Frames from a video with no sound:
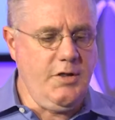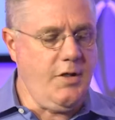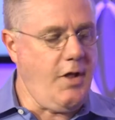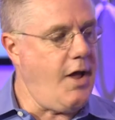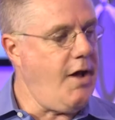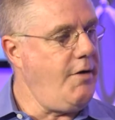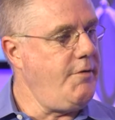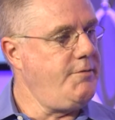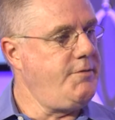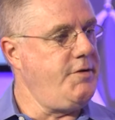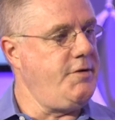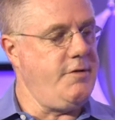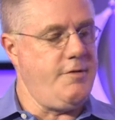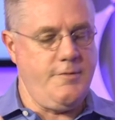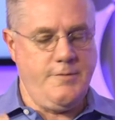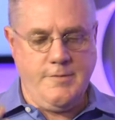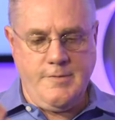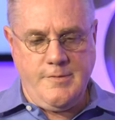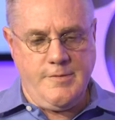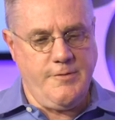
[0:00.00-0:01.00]
loved
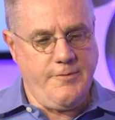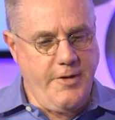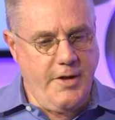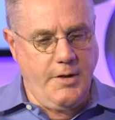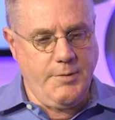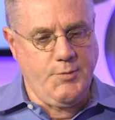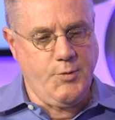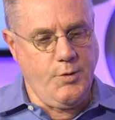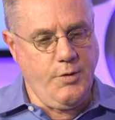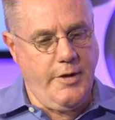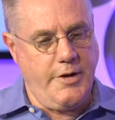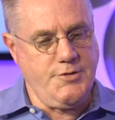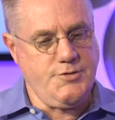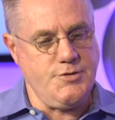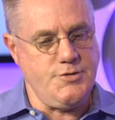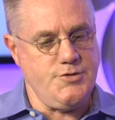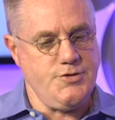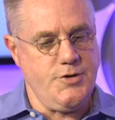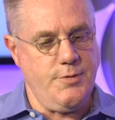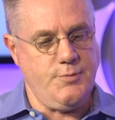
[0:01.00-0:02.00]
and developed
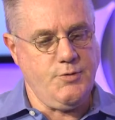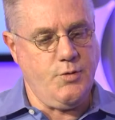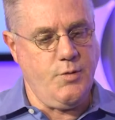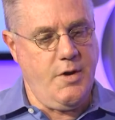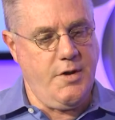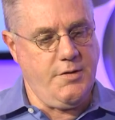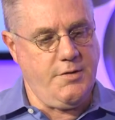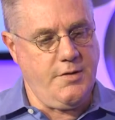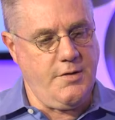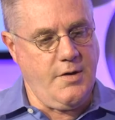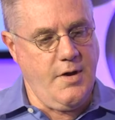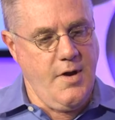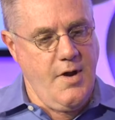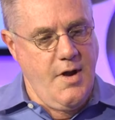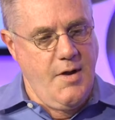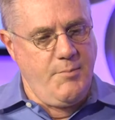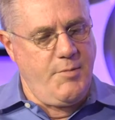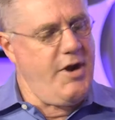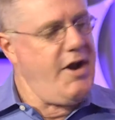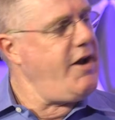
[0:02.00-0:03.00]
relationships with,
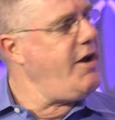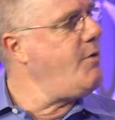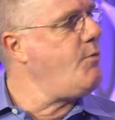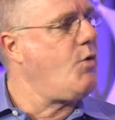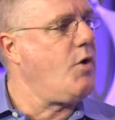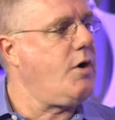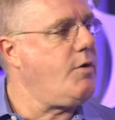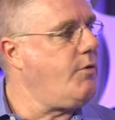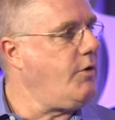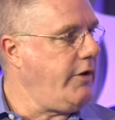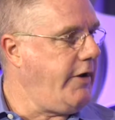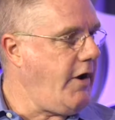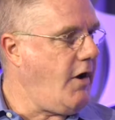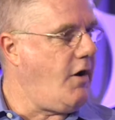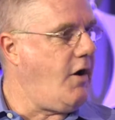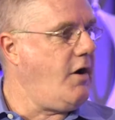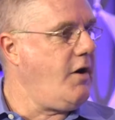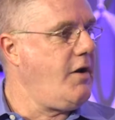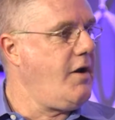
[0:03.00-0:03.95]
but I didn't work really hard.